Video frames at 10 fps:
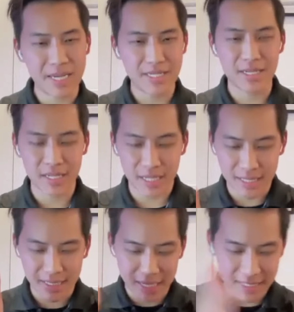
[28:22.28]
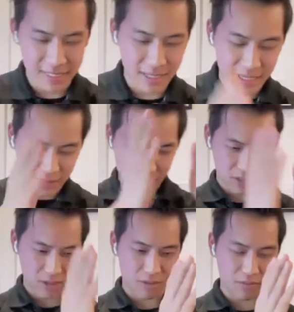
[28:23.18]
basically it's like,
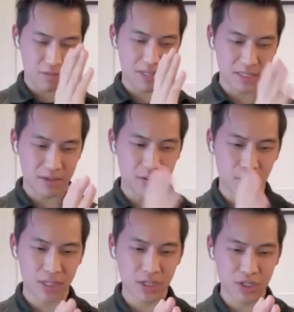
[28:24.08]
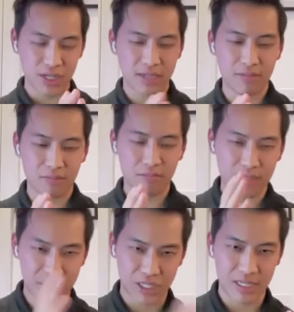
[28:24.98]
so from the 0 to 100,
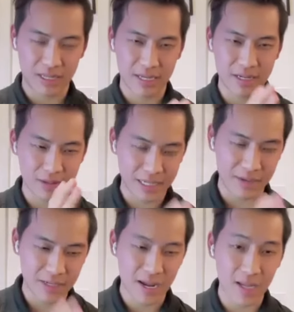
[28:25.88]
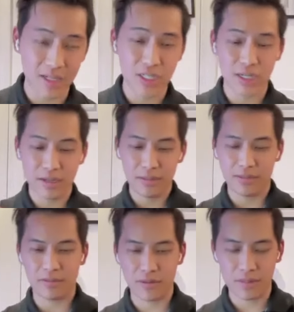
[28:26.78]
just sales and knowledge,
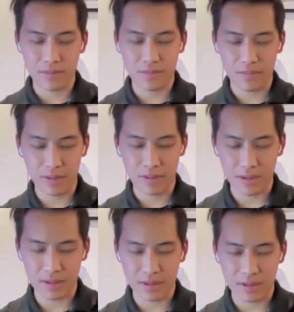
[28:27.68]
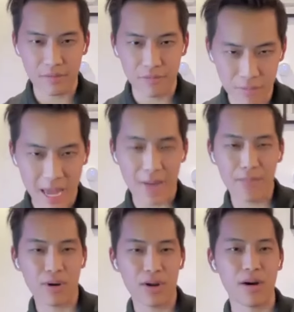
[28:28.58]
but from from that
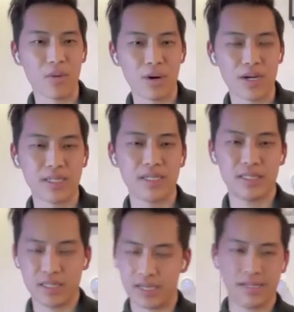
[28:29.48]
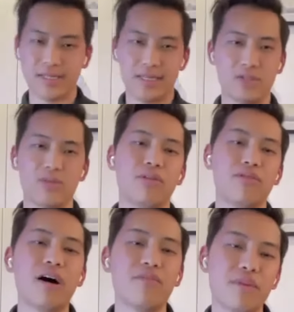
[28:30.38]
point onward to let's say
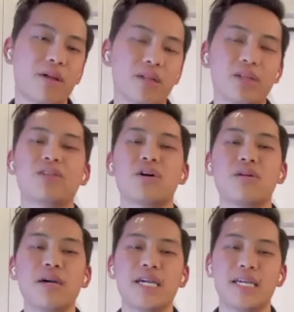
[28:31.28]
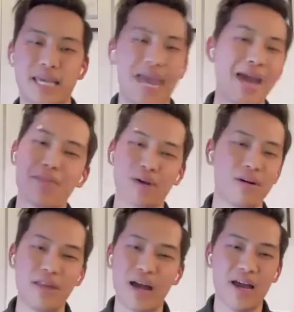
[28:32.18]
2.5 million. So it's hammering
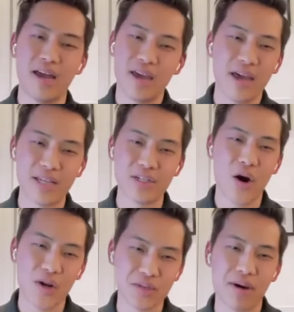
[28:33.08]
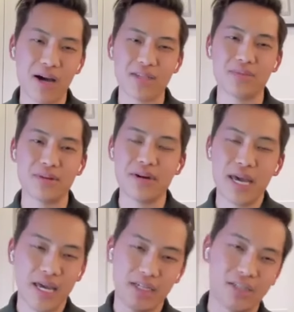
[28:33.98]
on that as hard as possible
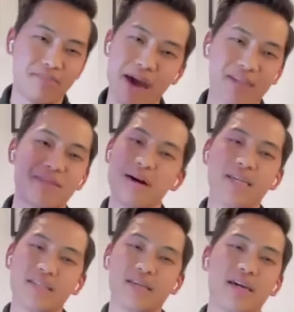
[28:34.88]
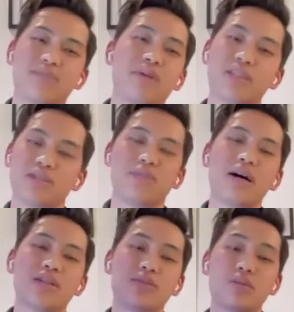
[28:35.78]
and just maximizing as much as
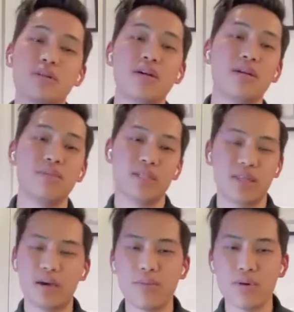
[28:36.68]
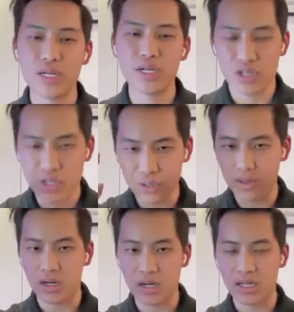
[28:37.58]
possible, because at that point you're
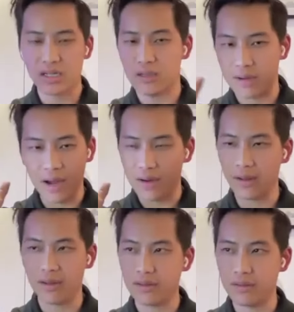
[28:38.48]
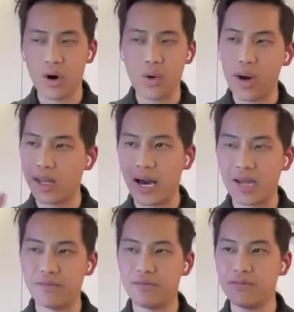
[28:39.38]
still learning. You're not going to know a
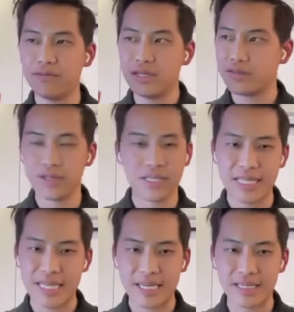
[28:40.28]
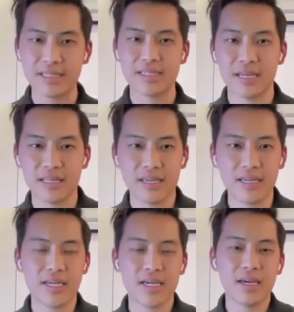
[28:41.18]
lot of different things. I
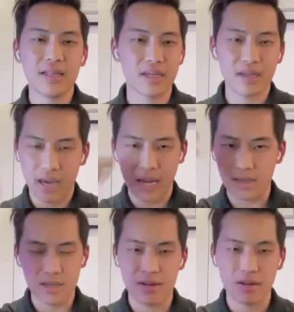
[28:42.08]
think a